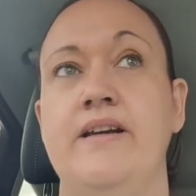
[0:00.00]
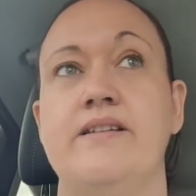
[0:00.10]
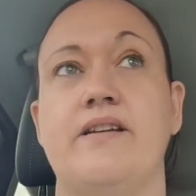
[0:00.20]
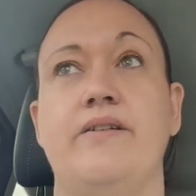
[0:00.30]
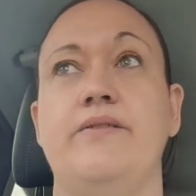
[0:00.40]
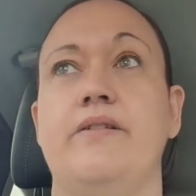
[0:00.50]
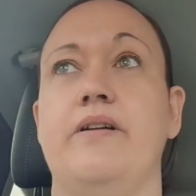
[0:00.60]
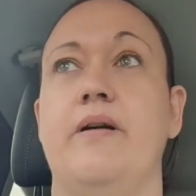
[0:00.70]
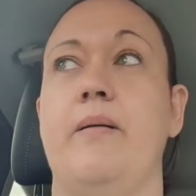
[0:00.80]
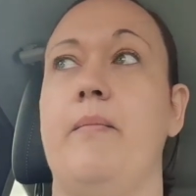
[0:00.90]
So
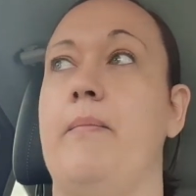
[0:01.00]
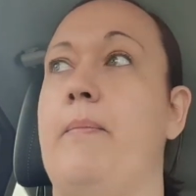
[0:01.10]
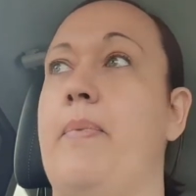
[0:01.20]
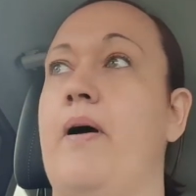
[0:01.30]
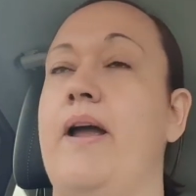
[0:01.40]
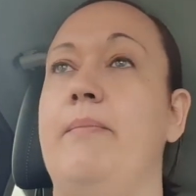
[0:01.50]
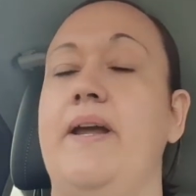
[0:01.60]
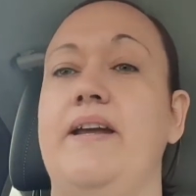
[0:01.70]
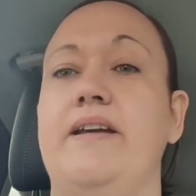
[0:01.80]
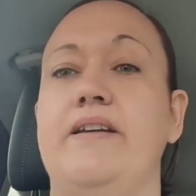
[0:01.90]
by
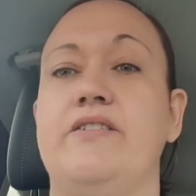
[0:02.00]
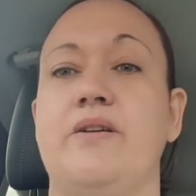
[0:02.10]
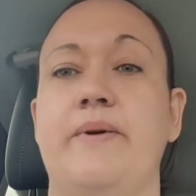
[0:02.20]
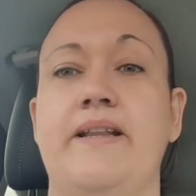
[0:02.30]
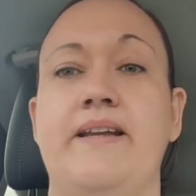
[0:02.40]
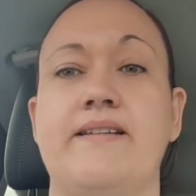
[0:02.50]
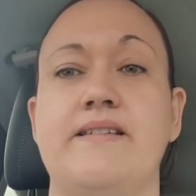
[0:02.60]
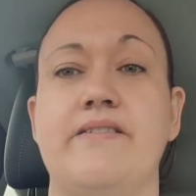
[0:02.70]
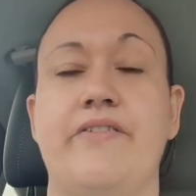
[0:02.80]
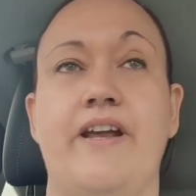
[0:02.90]
me doing
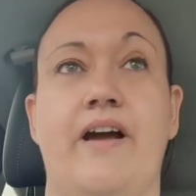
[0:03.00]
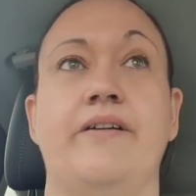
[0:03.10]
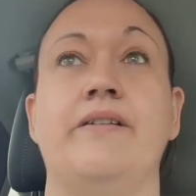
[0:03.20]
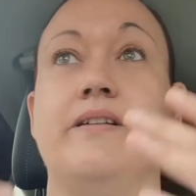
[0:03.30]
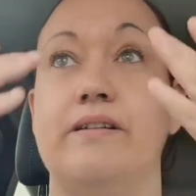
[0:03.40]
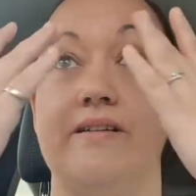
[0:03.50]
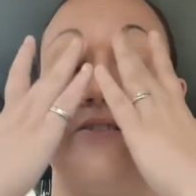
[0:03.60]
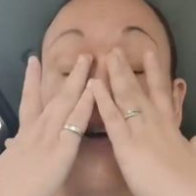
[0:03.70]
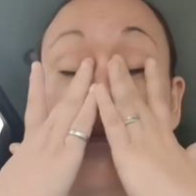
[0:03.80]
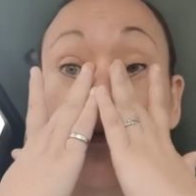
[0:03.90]
this video,
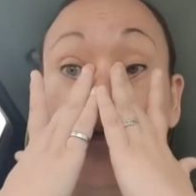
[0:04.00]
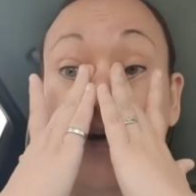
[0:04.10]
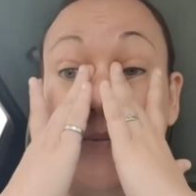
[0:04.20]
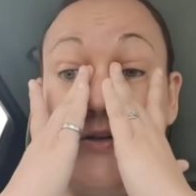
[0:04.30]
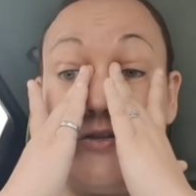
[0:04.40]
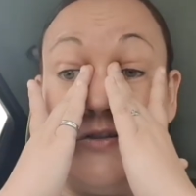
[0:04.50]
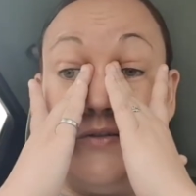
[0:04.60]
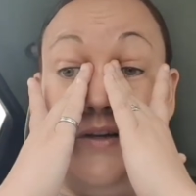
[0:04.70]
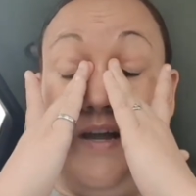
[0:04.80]
sorry, I'm already really emotional.